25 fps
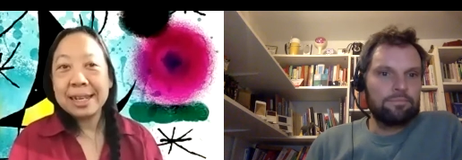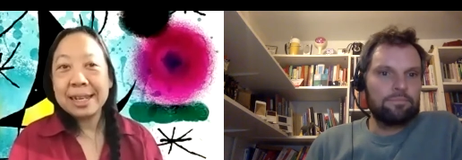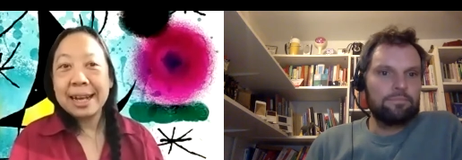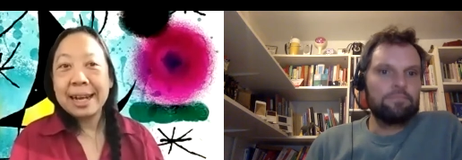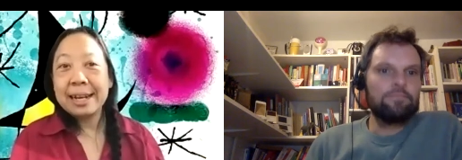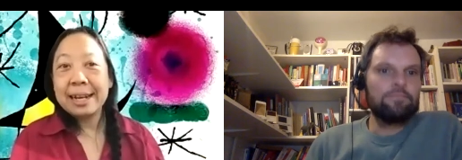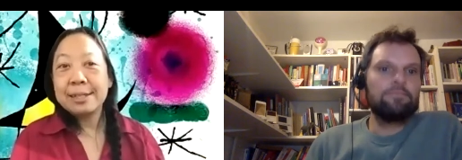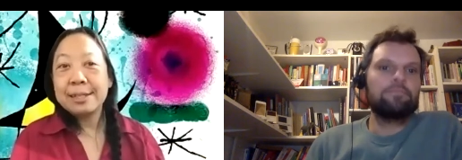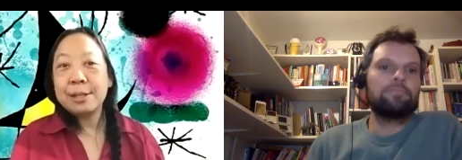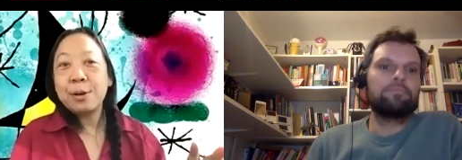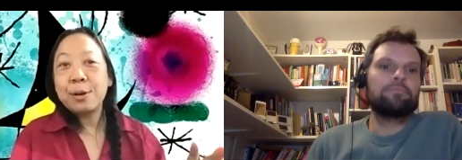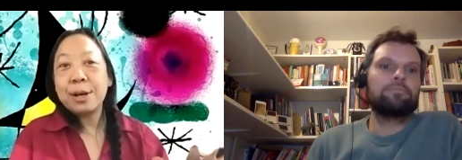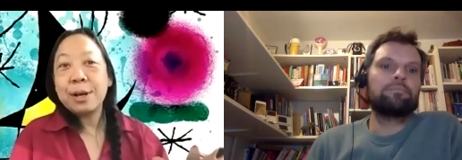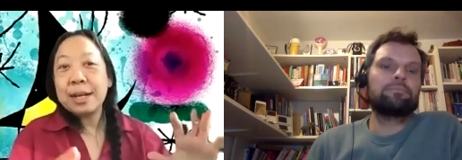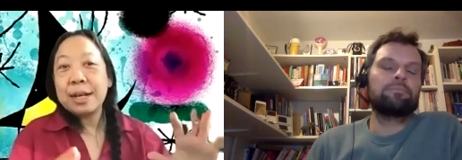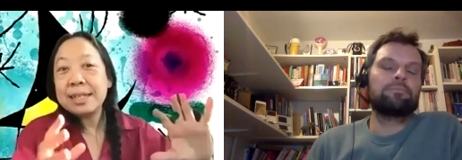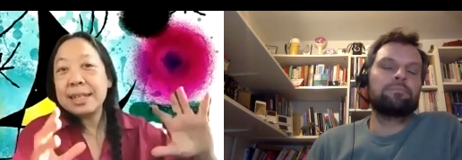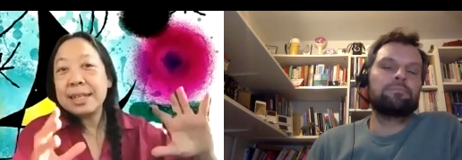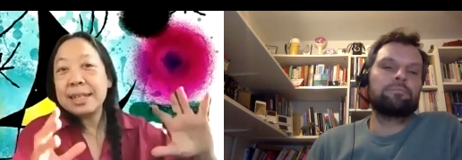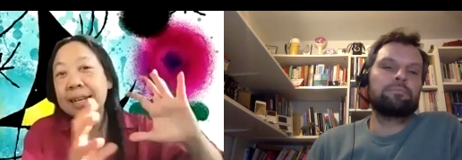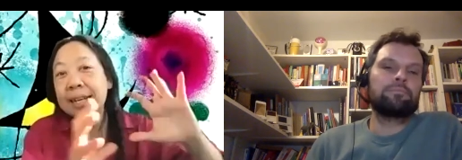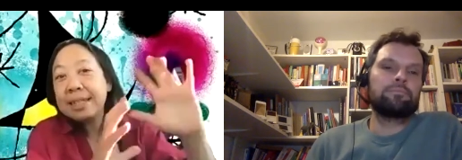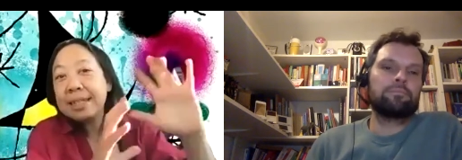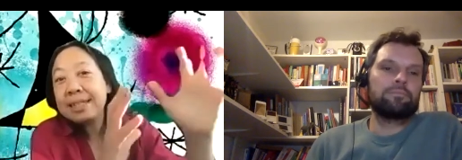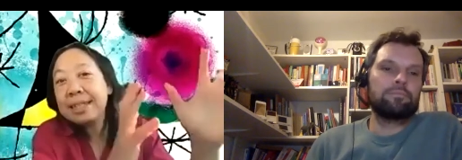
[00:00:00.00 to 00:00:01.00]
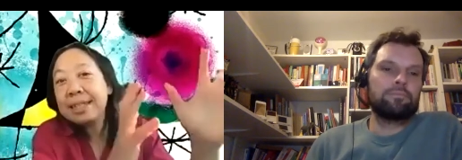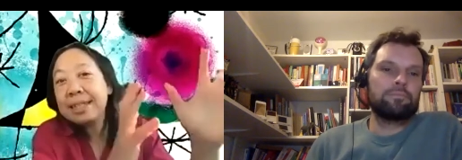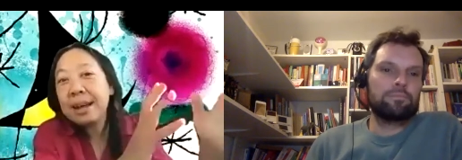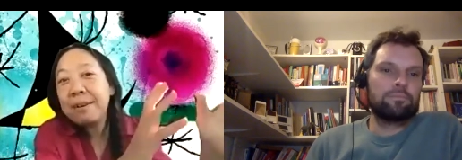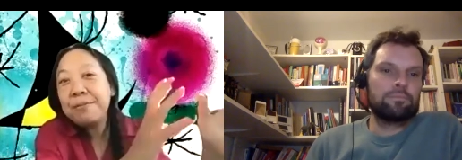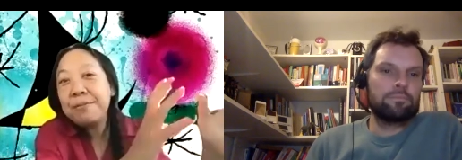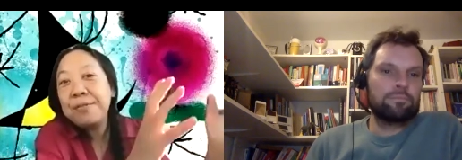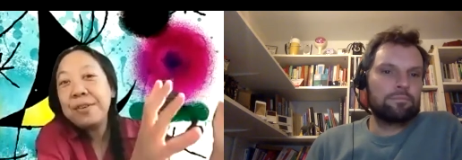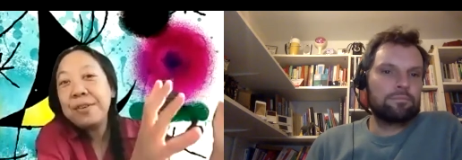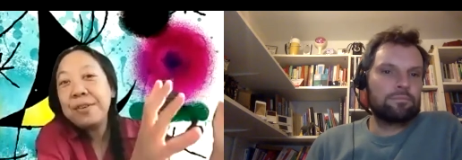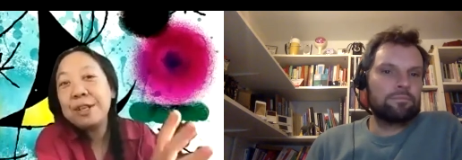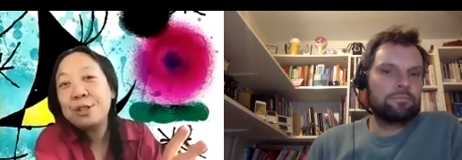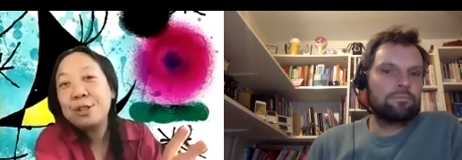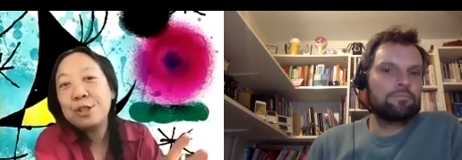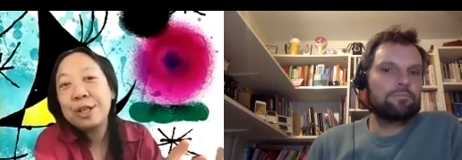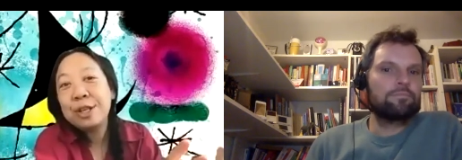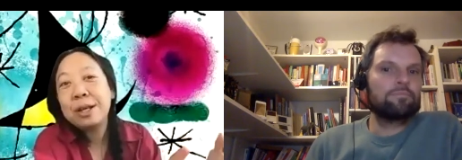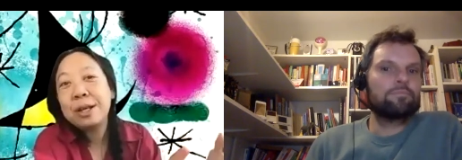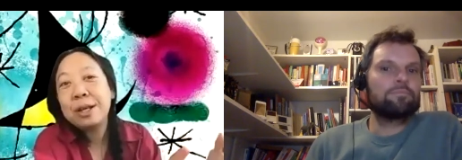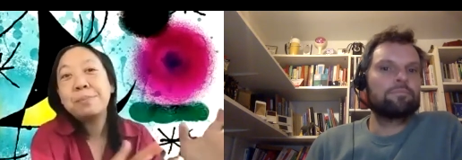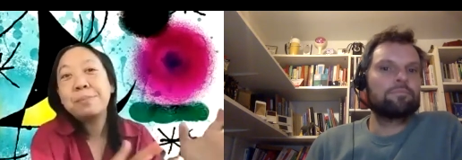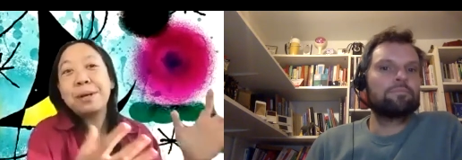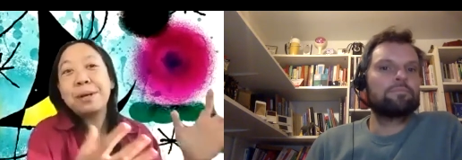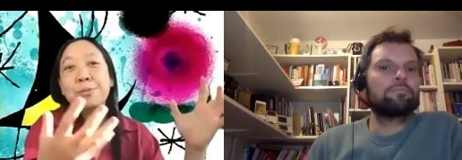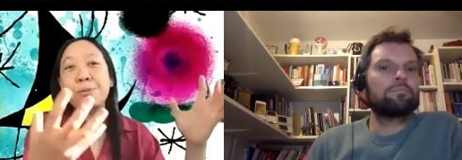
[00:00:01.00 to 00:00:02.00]
Speaker 1: So it, it's not finished yet,
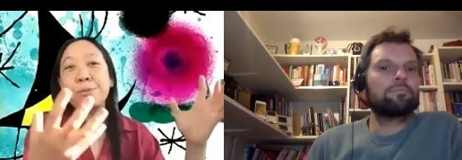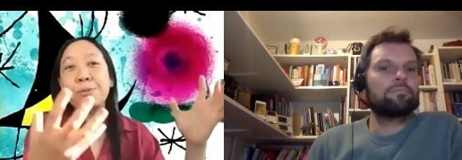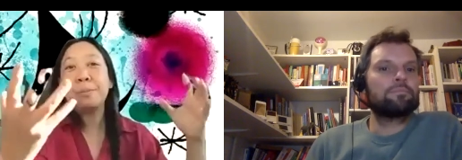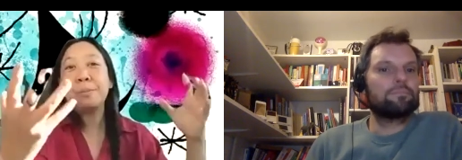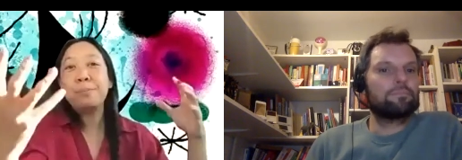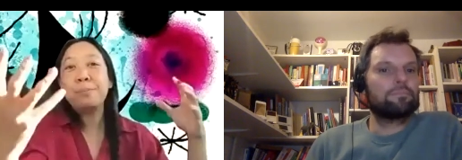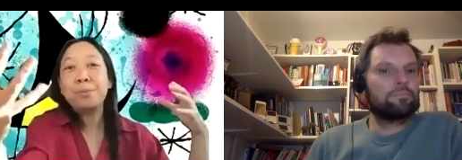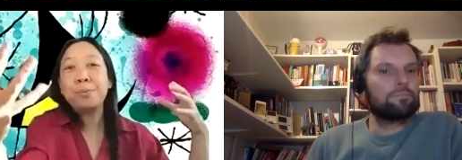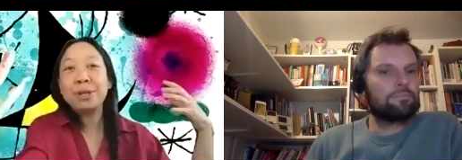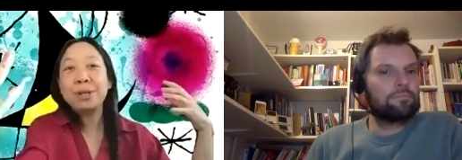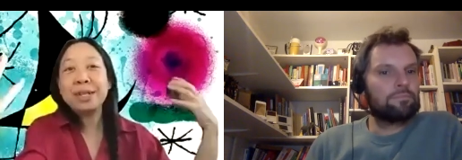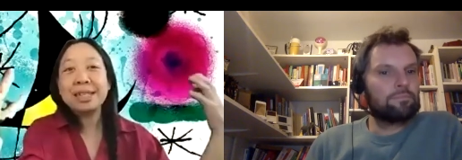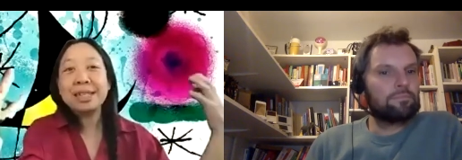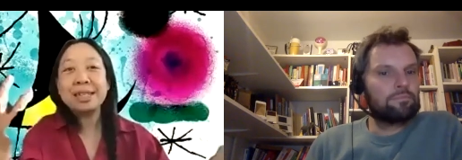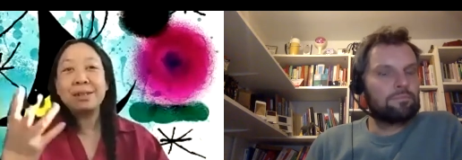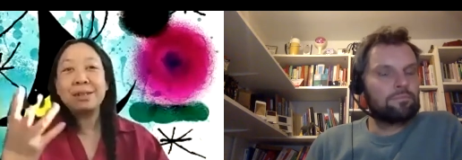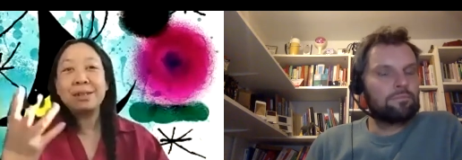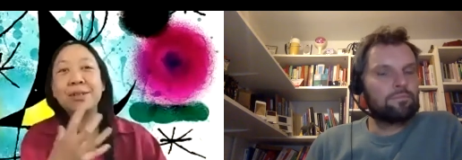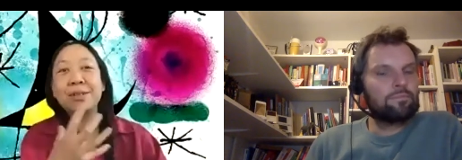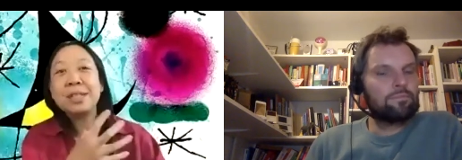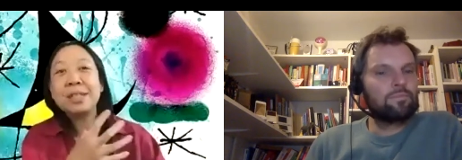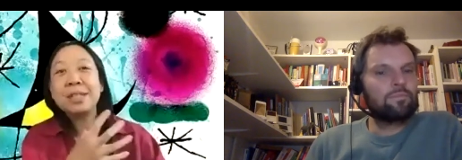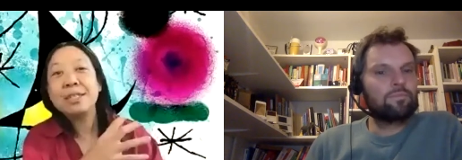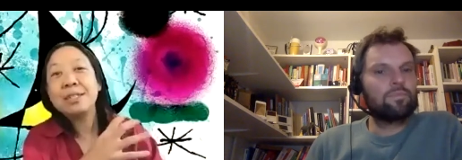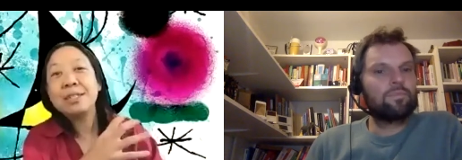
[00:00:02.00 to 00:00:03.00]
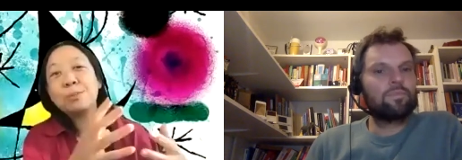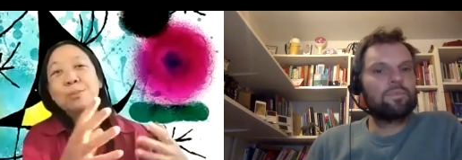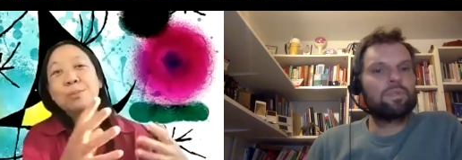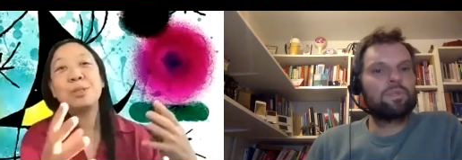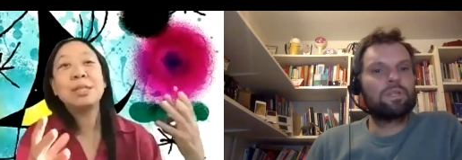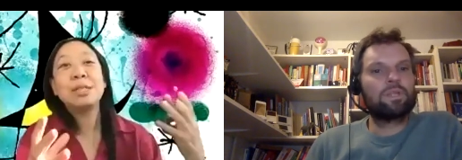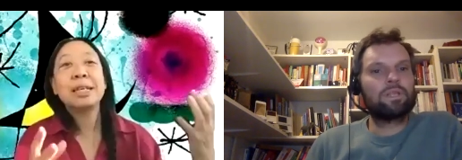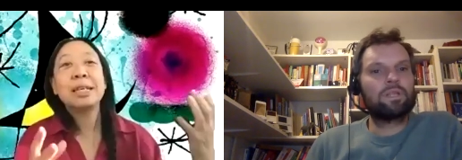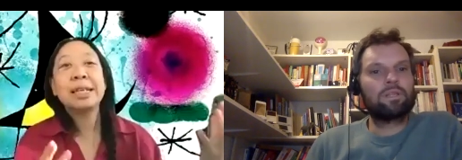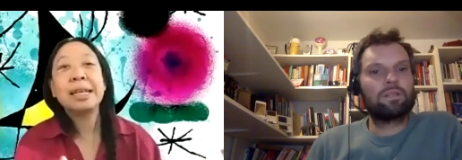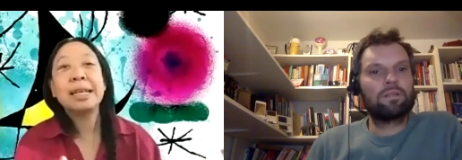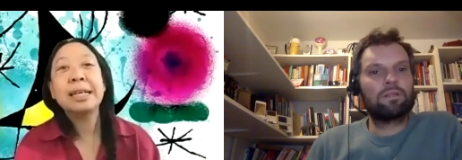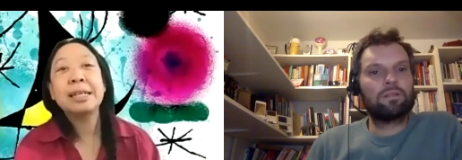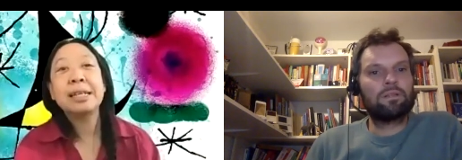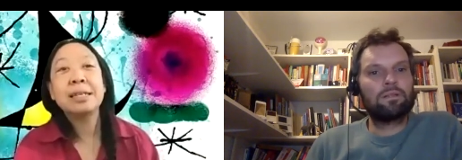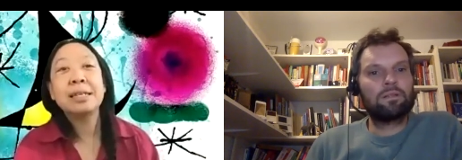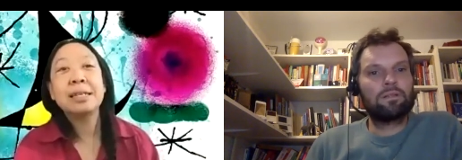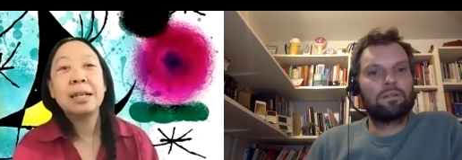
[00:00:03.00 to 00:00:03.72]
but we are bringing different disciplines together.